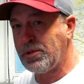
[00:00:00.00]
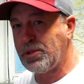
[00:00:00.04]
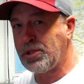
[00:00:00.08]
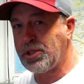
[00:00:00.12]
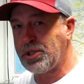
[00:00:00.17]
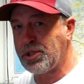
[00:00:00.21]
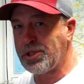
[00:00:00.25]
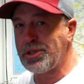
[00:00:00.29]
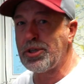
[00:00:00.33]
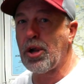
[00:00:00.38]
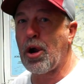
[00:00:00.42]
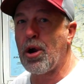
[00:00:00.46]

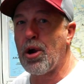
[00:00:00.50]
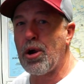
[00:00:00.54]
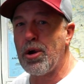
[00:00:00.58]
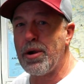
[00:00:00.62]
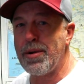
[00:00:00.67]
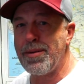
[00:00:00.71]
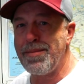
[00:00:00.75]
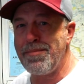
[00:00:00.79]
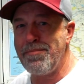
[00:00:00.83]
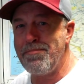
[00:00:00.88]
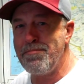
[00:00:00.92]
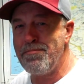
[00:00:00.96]

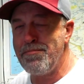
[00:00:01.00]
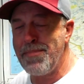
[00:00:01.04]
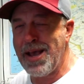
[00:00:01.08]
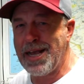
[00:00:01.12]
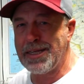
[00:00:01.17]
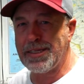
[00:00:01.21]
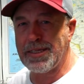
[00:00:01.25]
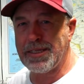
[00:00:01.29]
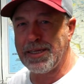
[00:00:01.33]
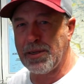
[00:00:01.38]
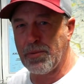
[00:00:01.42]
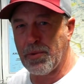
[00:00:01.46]
start
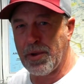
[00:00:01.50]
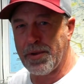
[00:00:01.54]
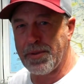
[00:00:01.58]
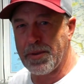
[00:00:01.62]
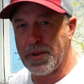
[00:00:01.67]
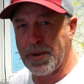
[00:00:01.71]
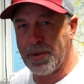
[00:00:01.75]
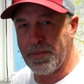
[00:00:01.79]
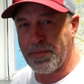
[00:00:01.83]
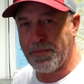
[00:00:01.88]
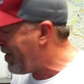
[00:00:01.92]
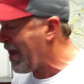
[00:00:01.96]
messing with
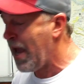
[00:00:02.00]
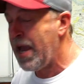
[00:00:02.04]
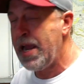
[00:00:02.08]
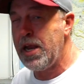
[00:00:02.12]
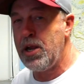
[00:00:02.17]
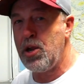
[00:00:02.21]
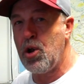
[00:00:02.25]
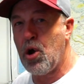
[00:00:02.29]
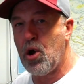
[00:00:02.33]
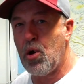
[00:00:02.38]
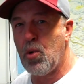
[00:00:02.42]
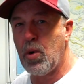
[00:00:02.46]
them. They
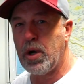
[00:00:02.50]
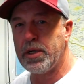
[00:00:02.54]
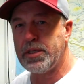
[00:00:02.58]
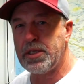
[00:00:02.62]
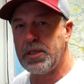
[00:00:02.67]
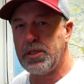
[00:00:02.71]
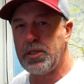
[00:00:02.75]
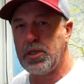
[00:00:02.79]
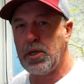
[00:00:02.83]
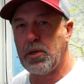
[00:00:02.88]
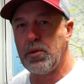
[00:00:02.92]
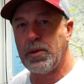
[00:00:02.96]
know what
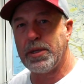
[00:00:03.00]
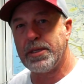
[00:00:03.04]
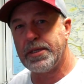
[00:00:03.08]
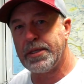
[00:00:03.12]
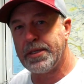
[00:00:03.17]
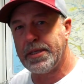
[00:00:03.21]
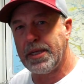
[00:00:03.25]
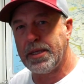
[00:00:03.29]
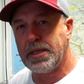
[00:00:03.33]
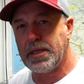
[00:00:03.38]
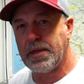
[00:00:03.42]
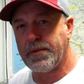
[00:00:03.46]
to do
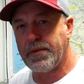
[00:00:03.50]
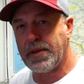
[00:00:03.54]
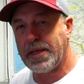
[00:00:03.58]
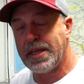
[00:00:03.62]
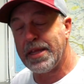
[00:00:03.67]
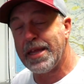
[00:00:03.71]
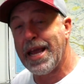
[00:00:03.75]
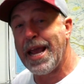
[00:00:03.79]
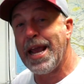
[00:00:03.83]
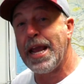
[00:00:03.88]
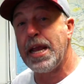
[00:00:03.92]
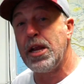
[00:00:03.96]
instinctively.
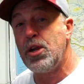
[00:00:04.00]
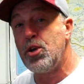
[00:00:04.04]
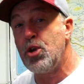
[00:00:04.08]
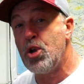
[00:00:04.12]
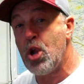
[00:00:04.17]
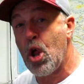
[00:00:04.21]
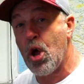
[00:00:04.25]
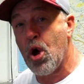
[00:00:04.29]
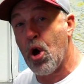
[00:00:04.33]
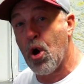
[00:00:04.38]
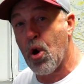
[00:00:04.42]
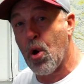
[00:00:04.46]
They
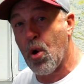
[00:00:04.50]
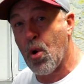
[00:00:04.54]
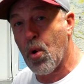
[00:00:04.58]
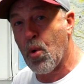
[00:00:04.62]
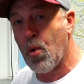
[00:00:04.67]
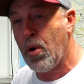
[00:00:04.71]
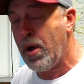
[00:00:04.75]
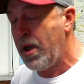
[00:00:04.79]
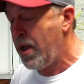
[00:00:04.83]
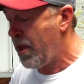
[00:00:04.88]
know